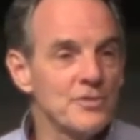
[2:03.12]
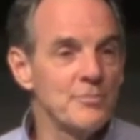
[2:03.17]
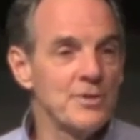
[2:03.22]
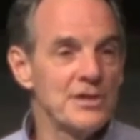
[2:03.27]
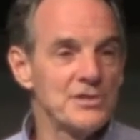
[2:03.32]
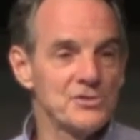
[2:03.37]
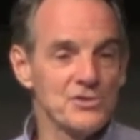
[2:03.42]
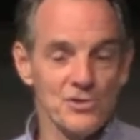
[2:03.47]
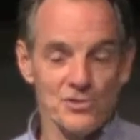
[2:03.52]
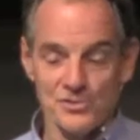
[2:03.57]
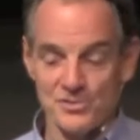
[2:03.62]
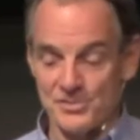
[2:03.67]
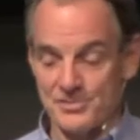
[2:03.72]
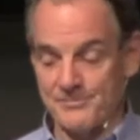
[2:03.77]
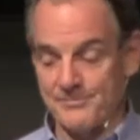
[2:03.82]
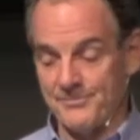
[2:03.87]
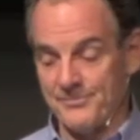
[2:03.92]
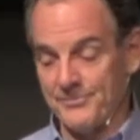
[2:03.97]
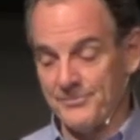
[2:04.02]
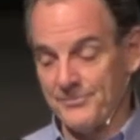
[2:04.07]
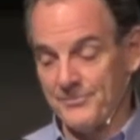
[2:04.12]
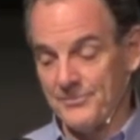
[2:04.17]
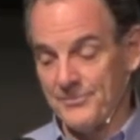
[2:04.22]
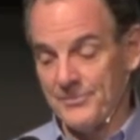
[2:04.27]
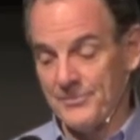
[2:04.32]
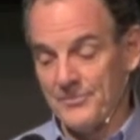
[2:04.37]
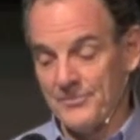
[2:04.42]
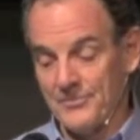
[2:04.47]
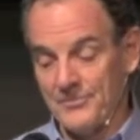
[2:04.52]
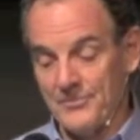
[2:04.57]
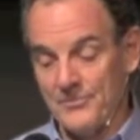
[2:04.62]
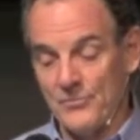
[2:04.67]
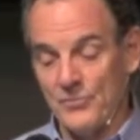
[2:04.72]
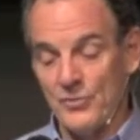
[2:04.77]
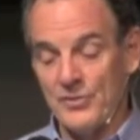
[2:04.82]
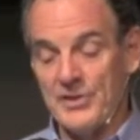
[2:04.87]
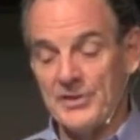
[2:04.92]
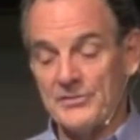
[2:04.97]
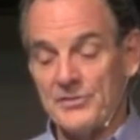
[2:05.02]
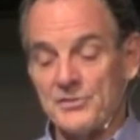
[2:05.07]
to be in church.
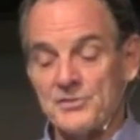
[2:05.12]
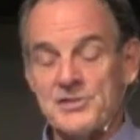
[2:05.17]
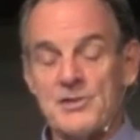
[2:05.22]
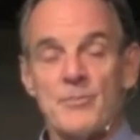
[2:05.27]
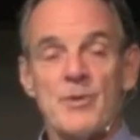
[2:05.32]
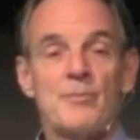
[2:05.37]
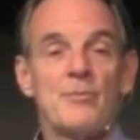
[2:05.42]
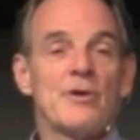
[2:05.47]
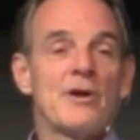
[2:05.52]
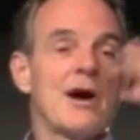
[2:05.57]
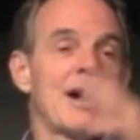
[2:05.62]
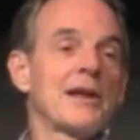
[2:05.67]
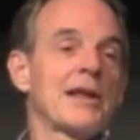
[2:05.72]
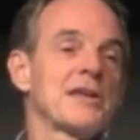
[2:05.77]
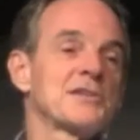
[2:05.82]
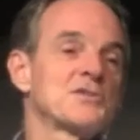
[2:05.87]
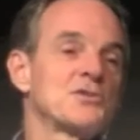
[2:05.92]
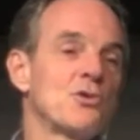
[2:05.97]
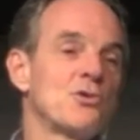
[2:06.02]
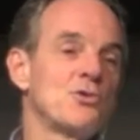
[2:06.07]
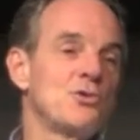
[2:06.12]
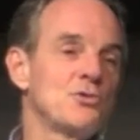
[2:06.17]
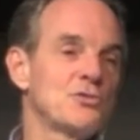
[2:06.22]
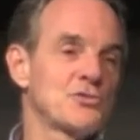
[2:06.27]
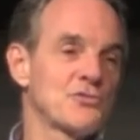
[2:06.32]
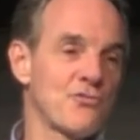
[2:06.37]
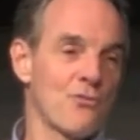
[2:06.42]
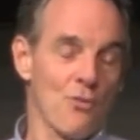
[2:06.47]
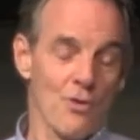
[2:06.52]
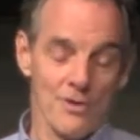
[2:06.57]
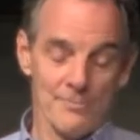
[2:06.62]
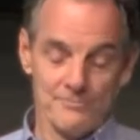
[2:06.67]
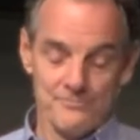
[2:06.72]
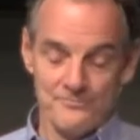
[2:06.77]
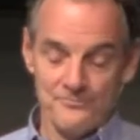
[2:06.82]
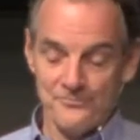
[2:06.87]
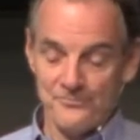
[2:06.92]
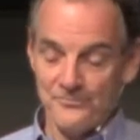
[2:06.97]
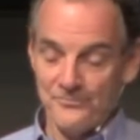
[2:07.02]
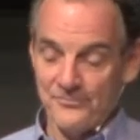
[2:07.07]
We think there are some people God has no use for.
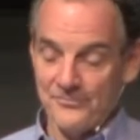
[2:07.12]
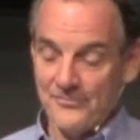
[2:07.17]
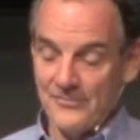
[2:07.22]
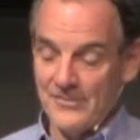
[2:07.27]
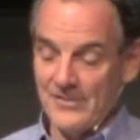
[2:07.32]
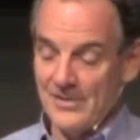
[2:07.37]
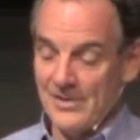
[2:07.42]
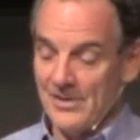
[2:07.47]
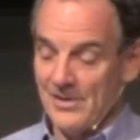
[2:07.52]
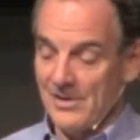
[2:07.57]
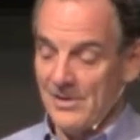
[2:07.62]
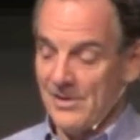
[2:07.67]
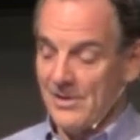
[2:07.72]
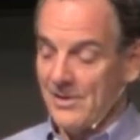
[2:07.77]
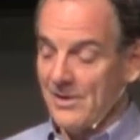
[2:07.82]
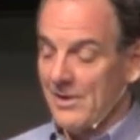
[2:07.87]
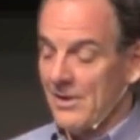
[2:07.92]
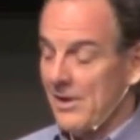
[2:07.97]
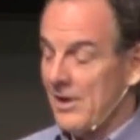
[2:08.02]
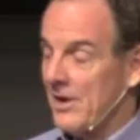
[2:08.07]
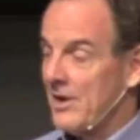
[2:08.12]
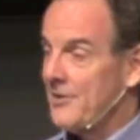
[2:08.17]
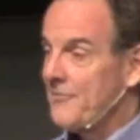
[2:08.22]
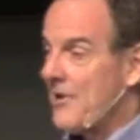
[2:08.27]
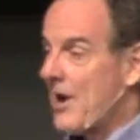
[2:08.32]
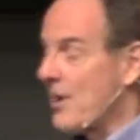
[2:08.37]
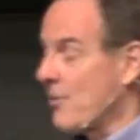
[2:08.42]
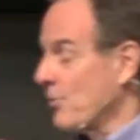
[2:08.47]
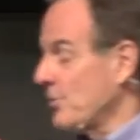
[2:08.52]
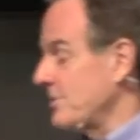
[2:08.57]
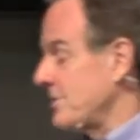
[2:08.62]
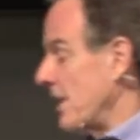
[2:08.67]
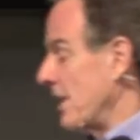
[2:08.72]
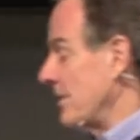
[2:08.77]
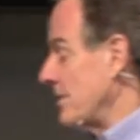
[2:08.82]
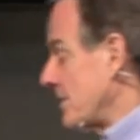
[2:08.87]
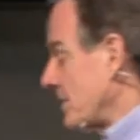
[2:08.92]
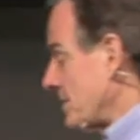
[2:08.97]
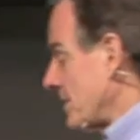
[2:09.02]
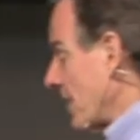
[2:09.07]
Uh, if I were
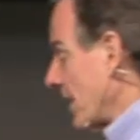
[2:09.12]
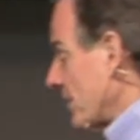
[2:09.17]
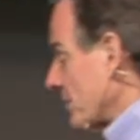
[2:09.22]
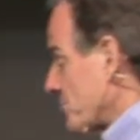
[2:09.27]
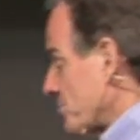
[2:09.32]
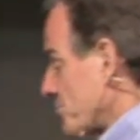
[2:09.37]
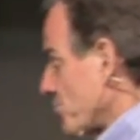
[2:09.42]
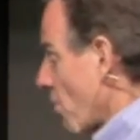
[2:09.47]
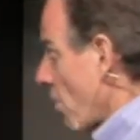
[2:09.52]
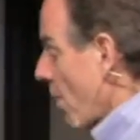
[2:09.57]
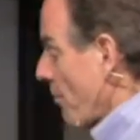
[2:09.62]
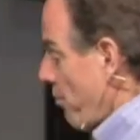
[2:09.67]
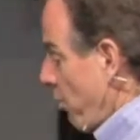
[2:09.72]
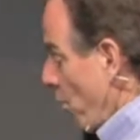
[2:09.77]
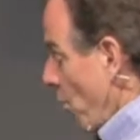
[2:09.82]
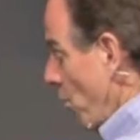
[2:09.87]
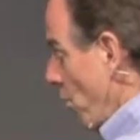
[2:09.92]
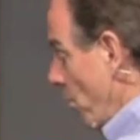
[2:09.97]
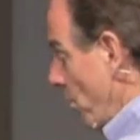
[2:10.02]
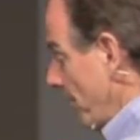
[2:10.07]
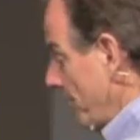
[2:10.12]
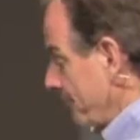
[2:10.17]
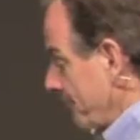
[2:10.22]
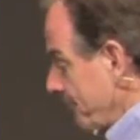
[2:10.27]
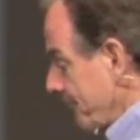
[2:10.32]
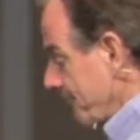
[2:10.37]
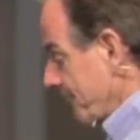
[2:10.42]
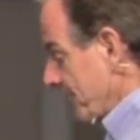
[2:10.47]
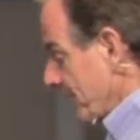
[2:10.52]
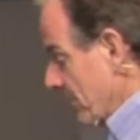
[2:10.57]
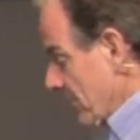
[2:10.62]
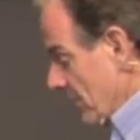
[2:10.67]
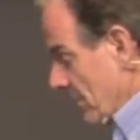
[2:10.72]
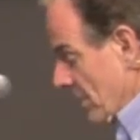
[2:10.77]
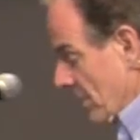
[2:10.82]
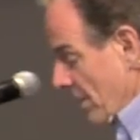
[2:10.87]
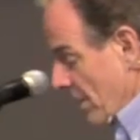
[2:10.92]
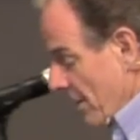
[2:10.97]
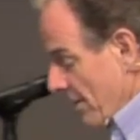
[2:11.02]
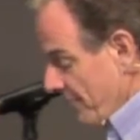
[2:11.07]
ta- to take a straw poll
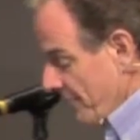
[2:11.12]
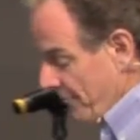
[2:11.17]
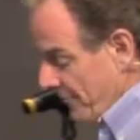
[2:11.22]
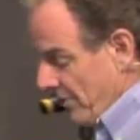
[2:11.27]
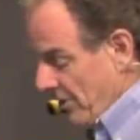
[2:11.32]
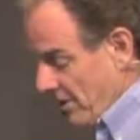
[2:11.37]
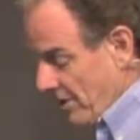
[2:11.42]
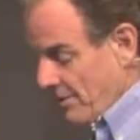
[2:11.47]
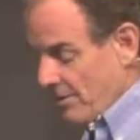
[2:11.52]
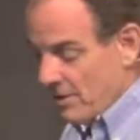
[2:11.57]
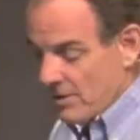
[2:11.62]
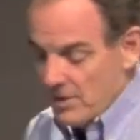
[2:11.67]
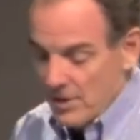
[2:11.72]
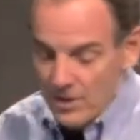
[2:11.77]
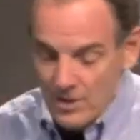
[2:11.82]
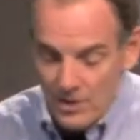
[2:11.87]
of uh,